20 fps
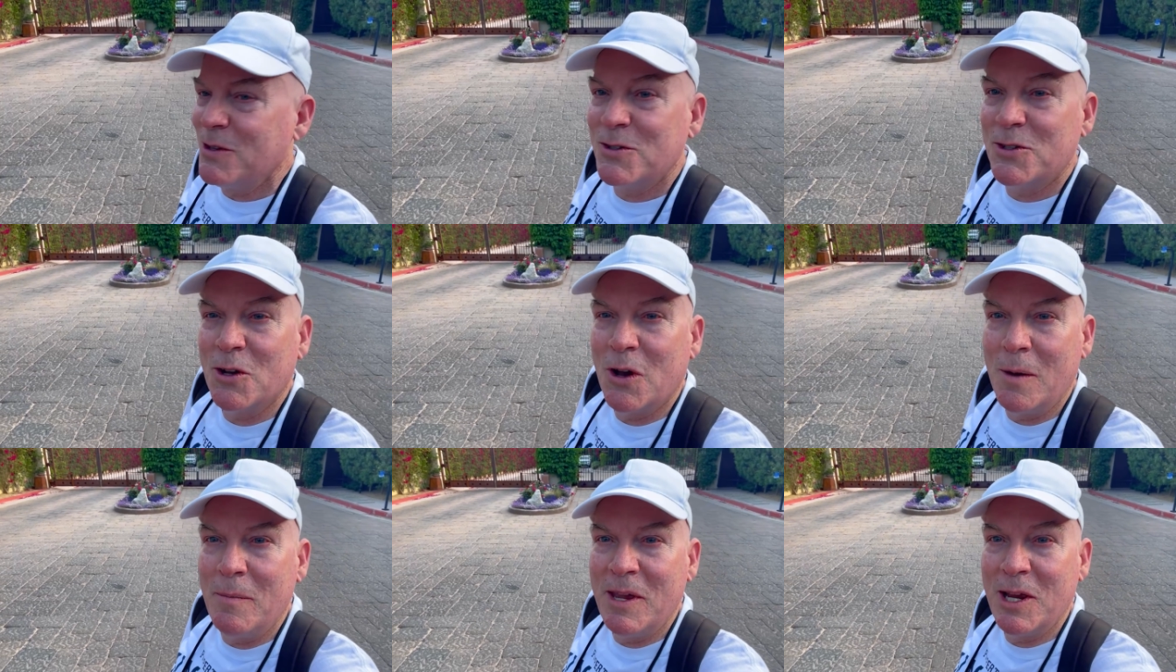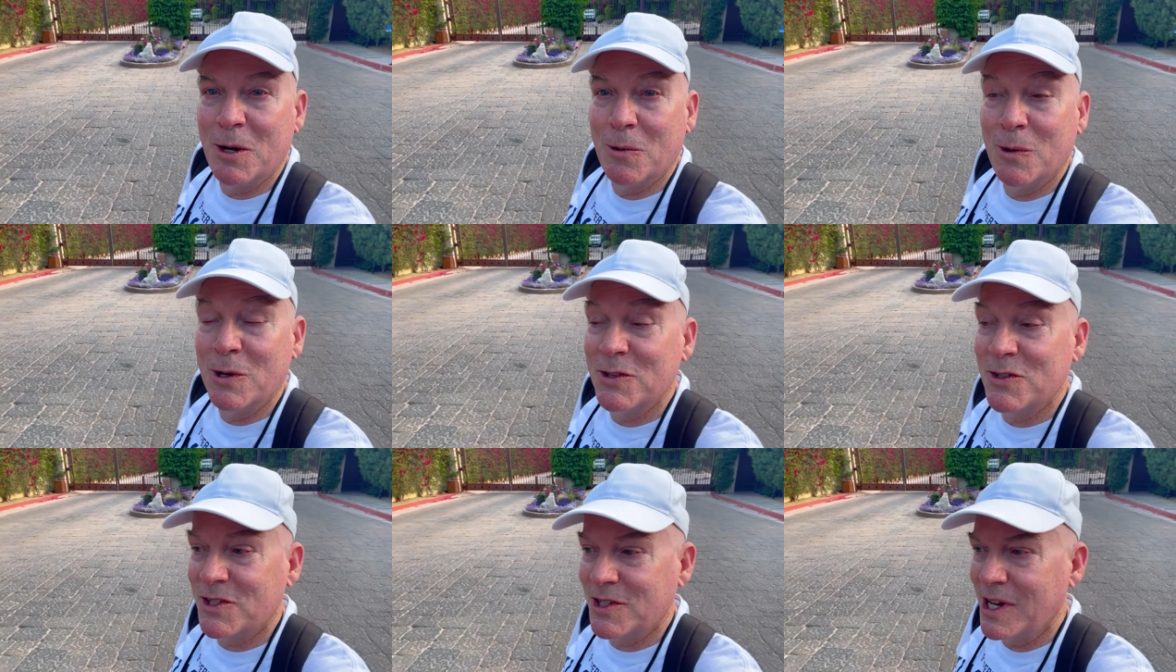So I'm here
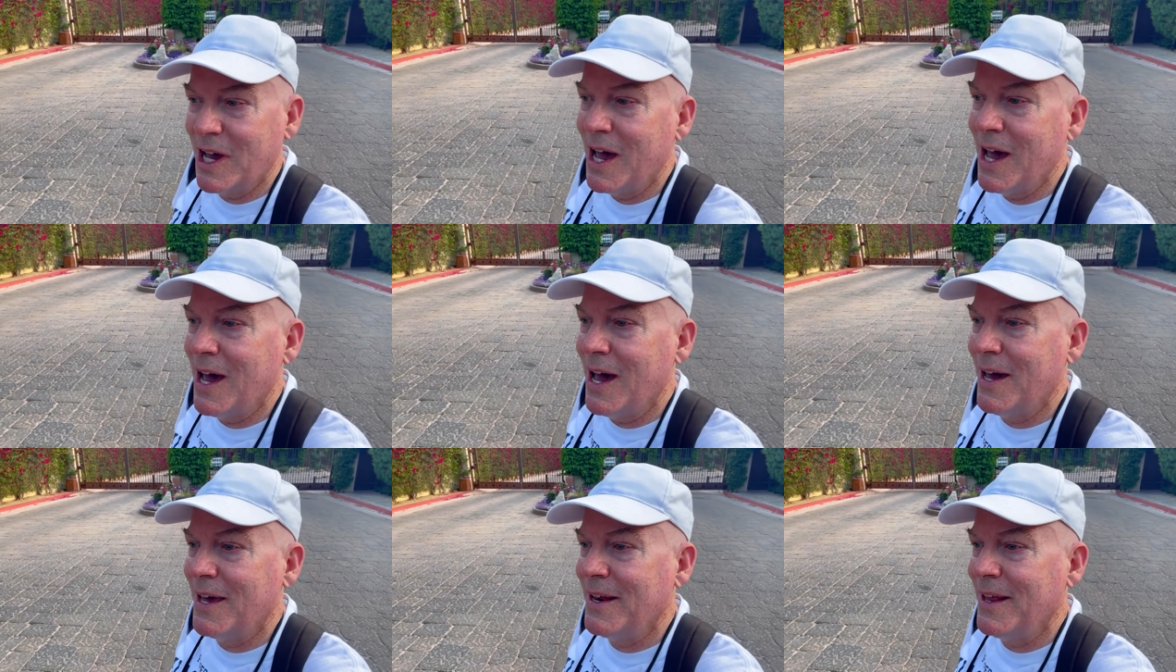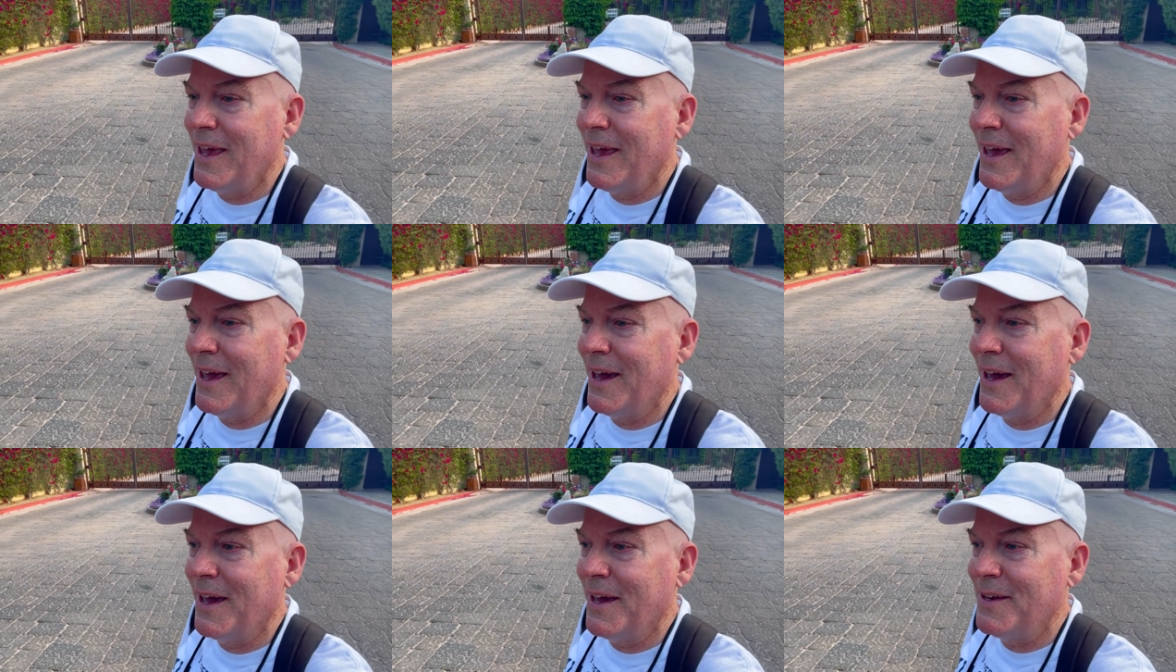with Scott,
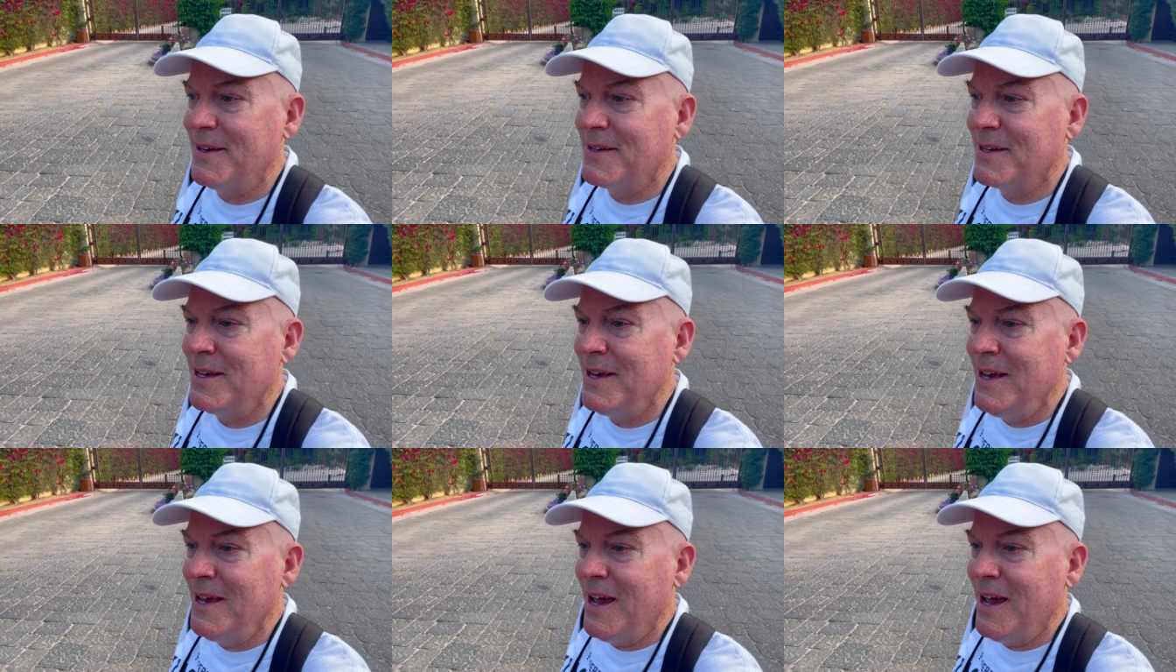and